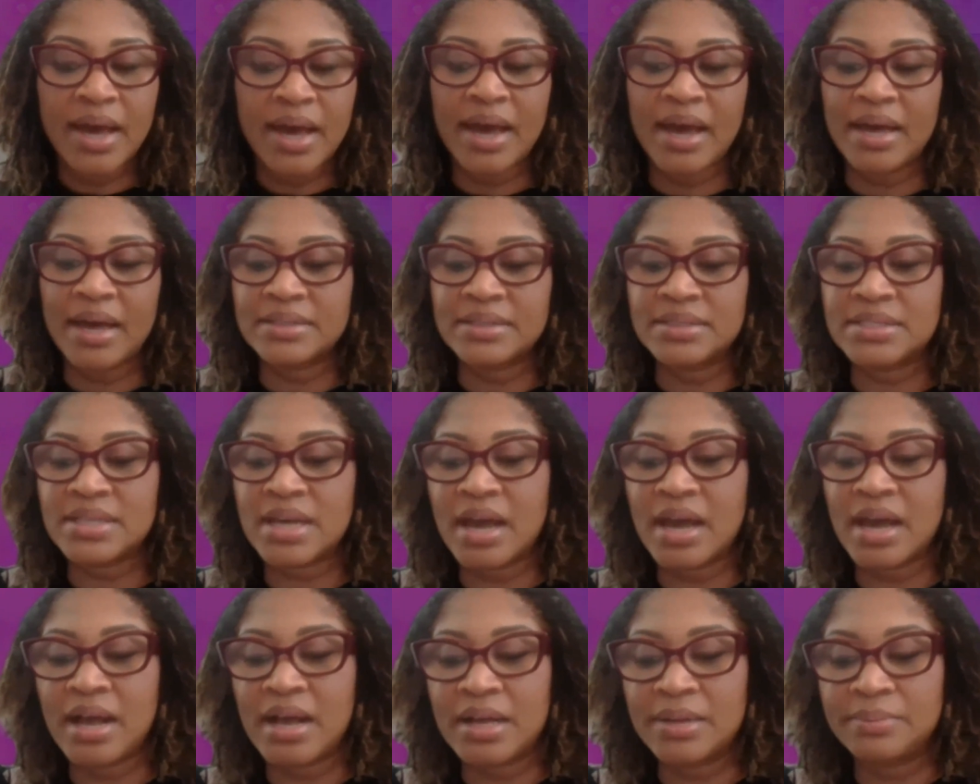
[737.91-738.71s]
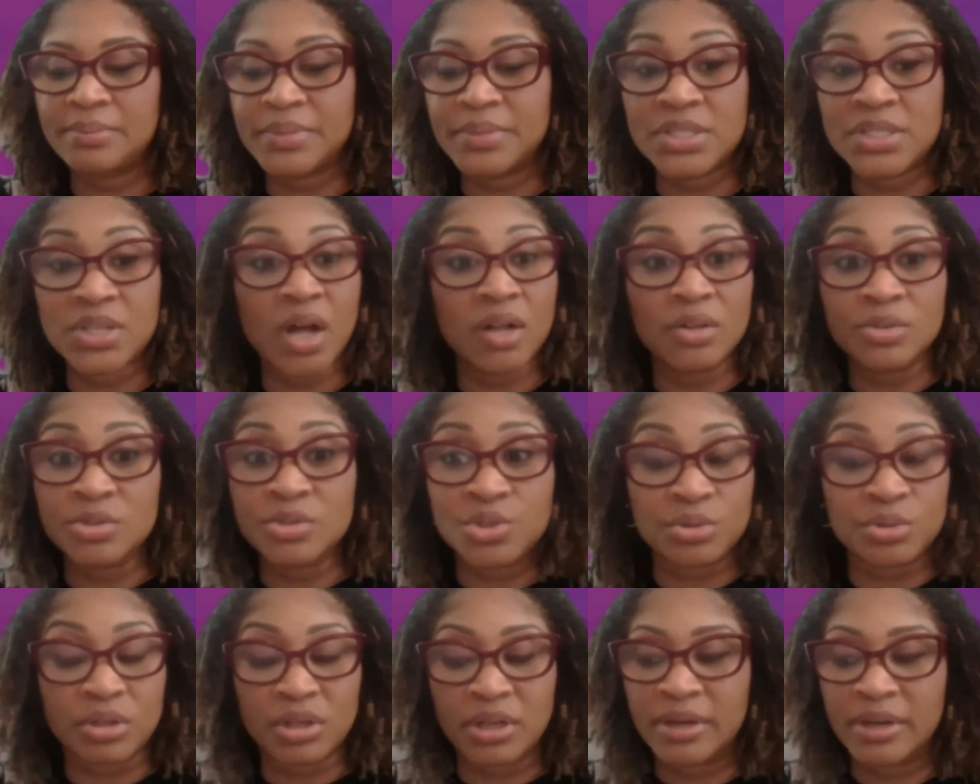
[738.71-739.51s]
at a dollar
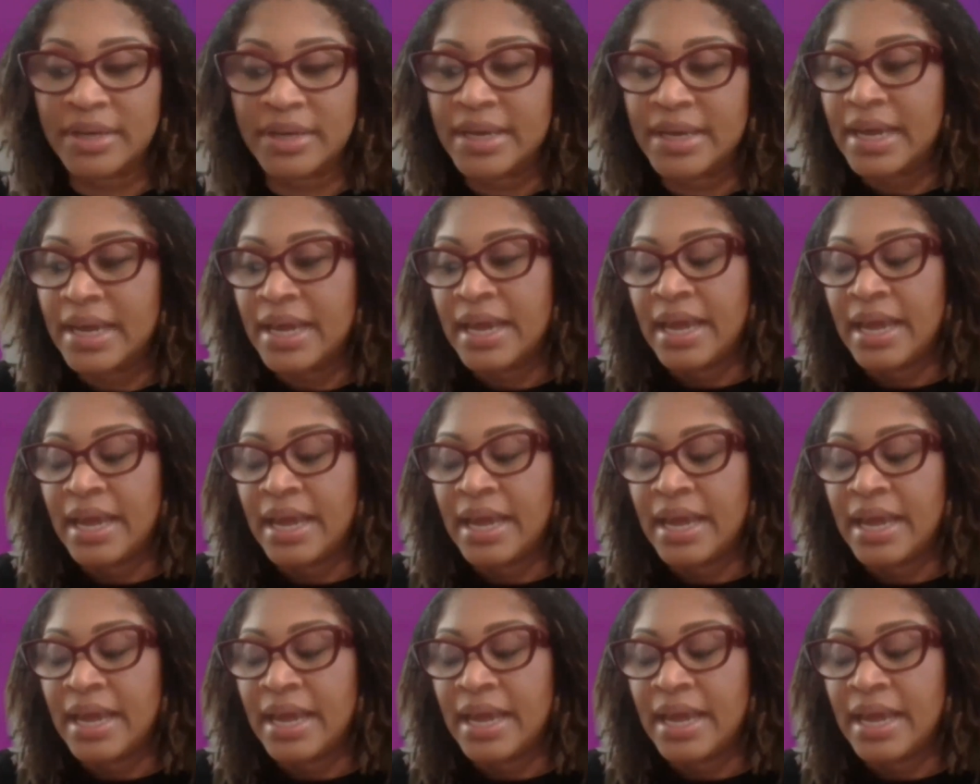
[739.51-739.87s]
store.